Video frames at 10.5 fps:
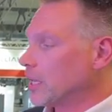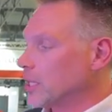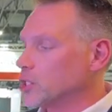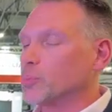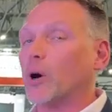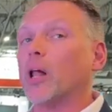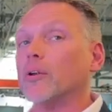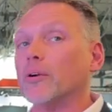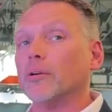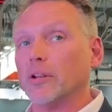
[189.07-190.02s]
in
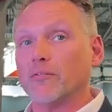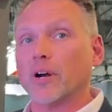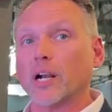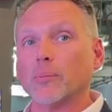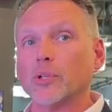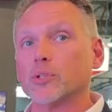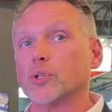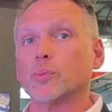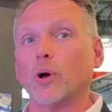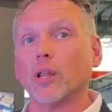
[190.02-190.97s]
smaller environments
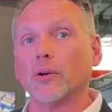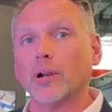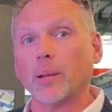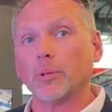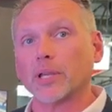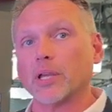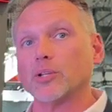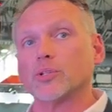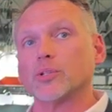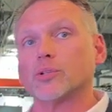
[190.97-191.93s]
or smaller
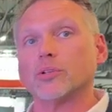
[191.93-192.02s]
applications.